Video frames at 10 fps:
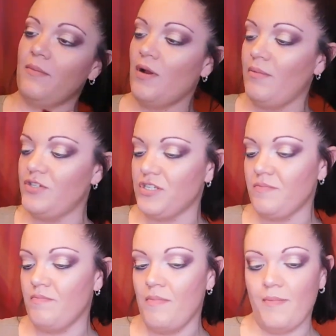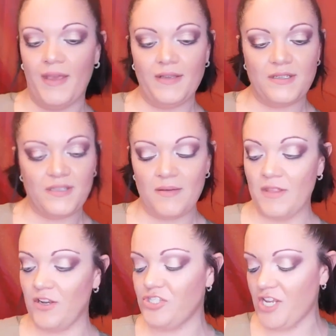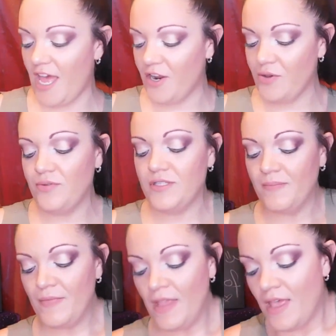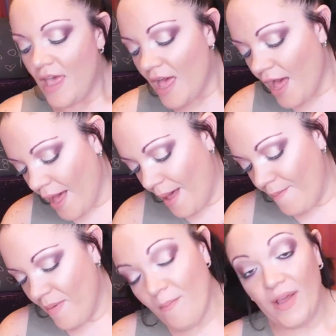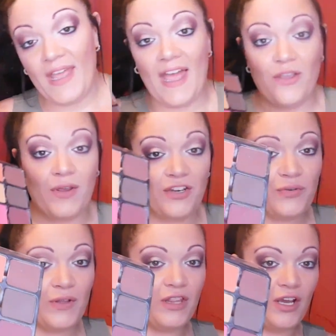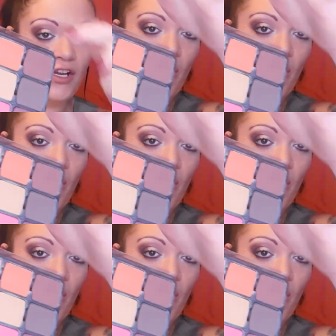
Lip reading: I probably just mixed some of their shadows. But yeah, you can do a look